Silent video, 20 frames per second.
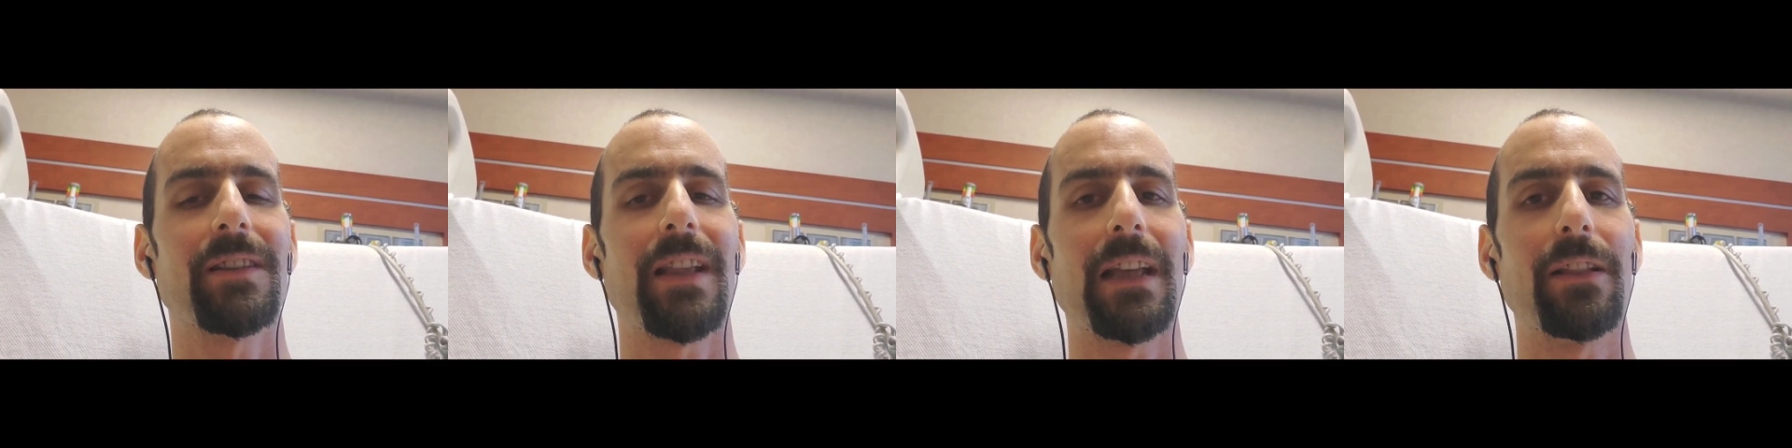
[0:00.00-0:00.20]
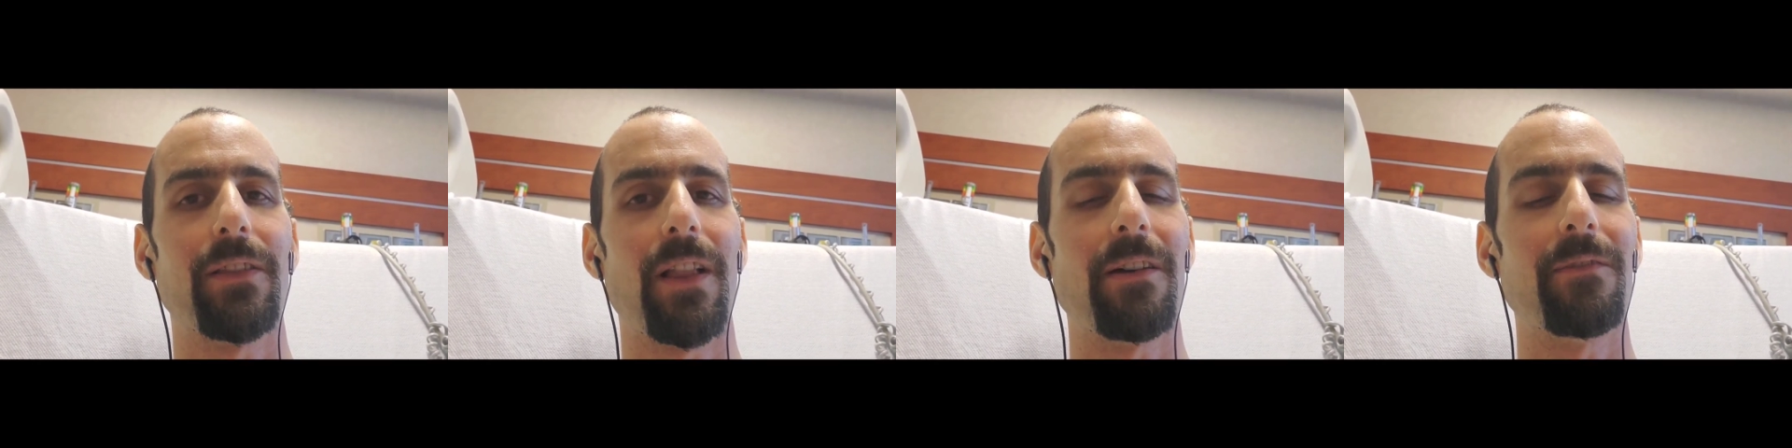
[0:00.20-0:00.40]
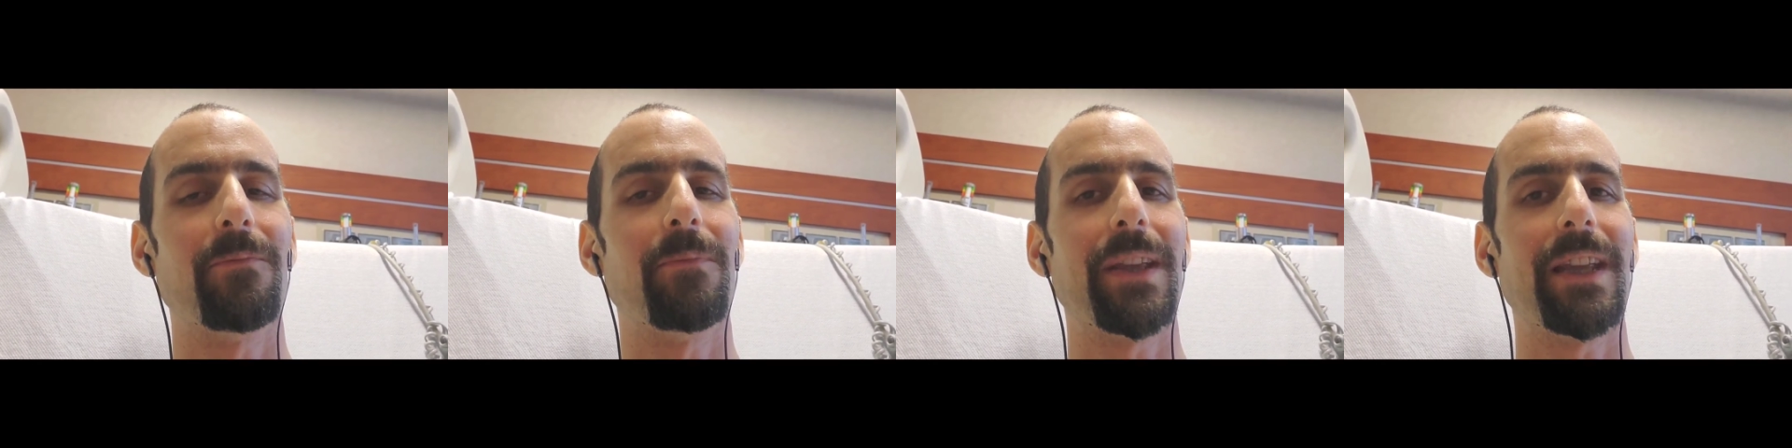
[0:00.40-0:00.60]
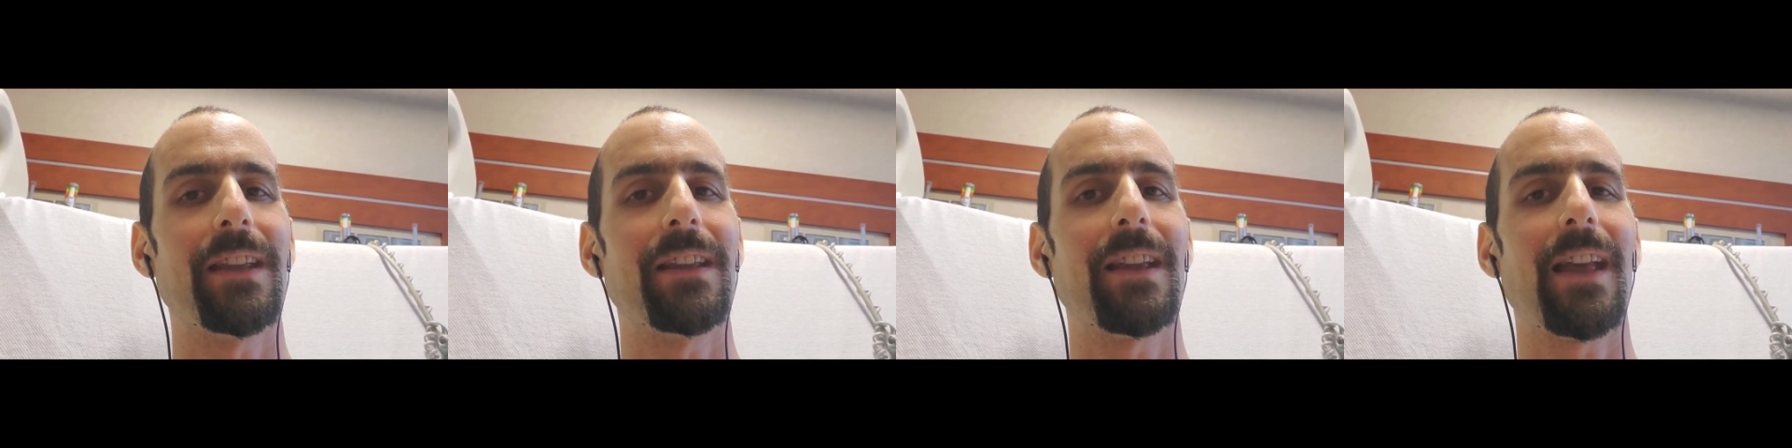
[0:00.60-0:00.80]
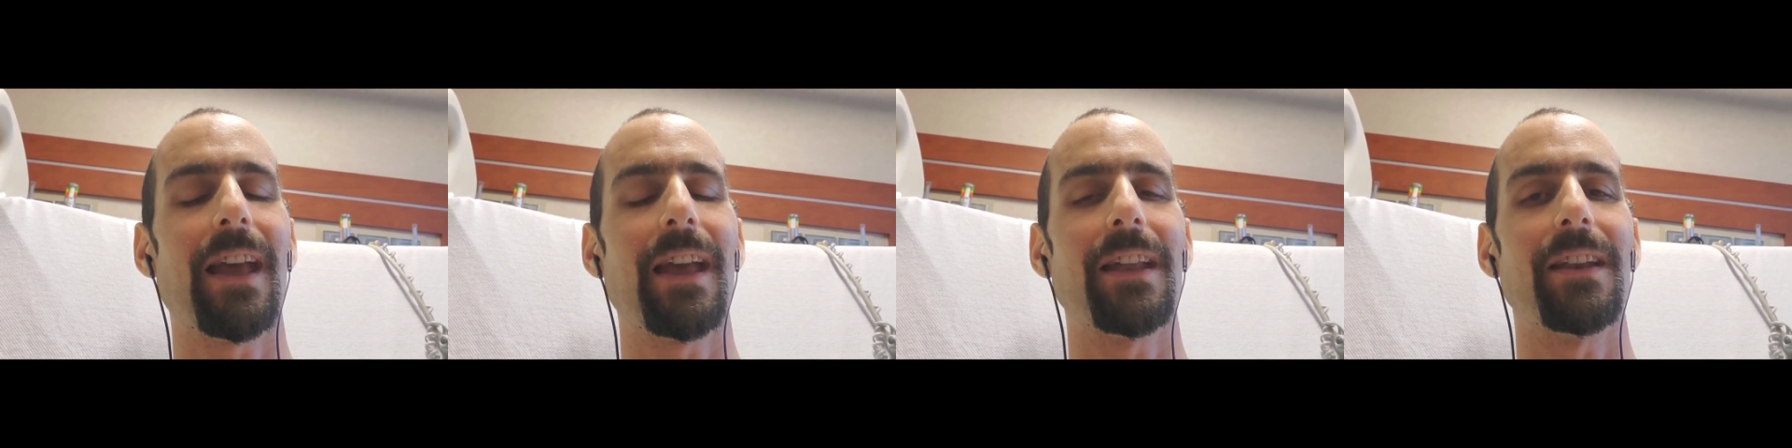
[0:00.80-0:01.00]
they love
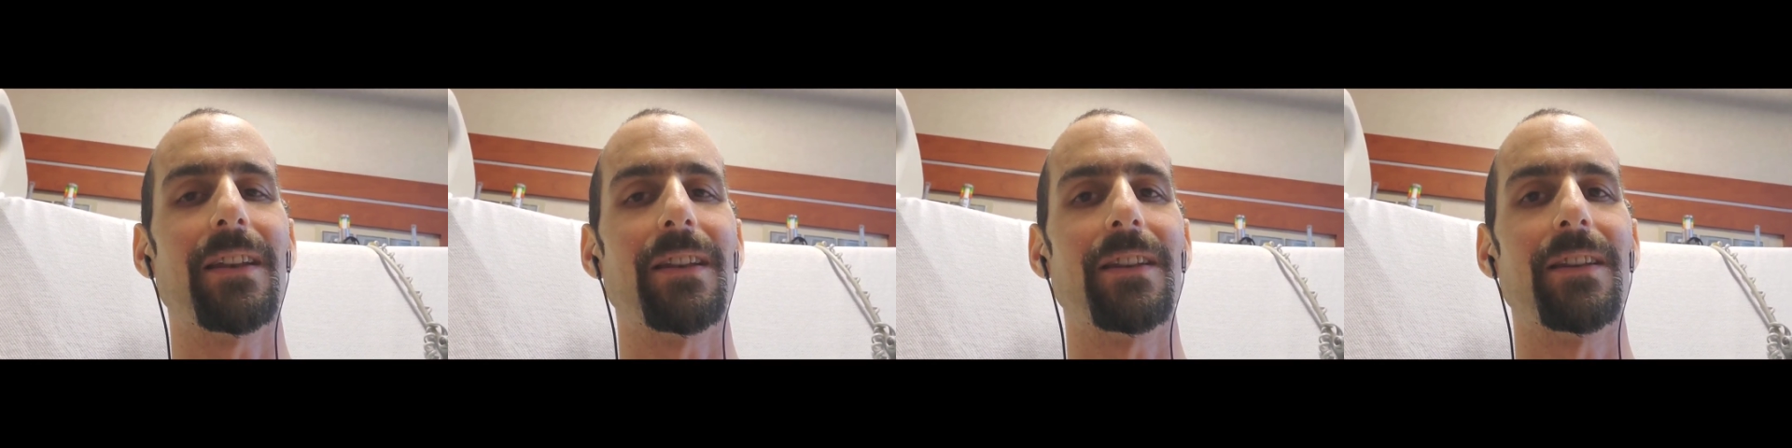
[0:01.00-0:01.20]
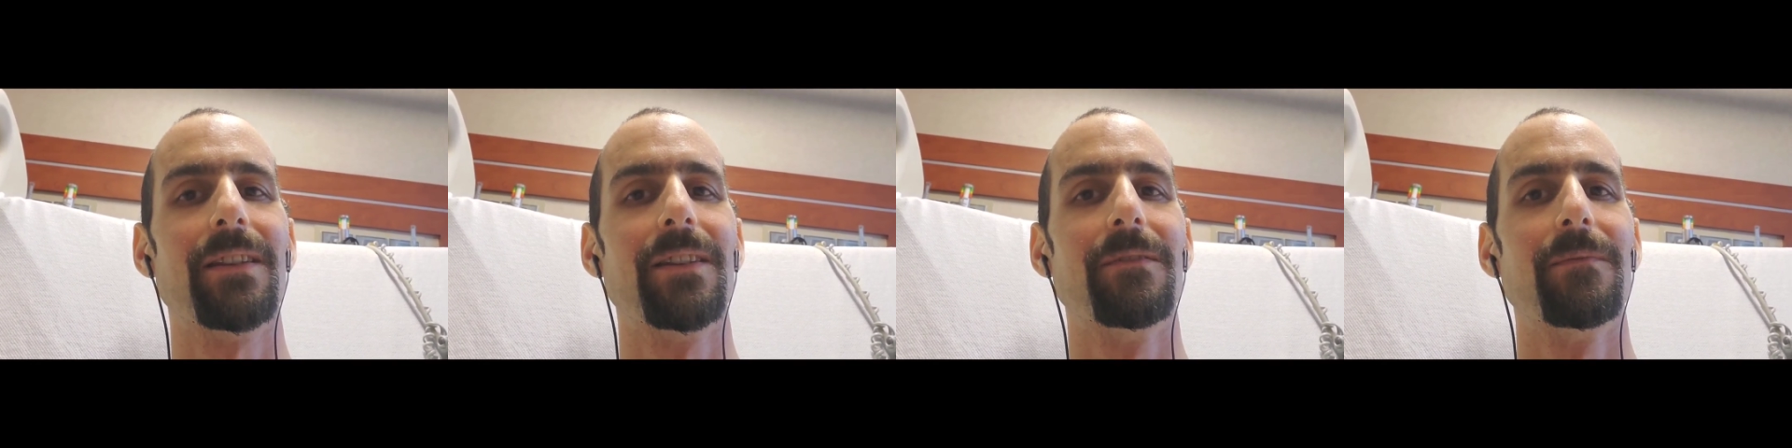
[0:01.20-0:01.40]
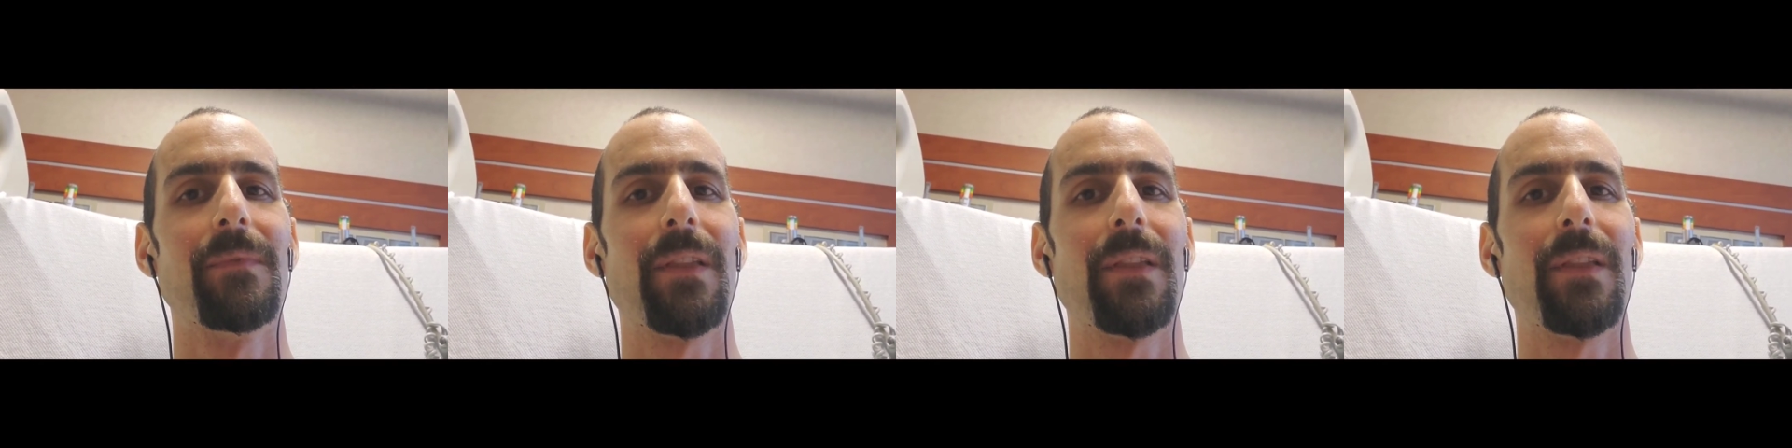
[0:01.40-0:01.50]
me and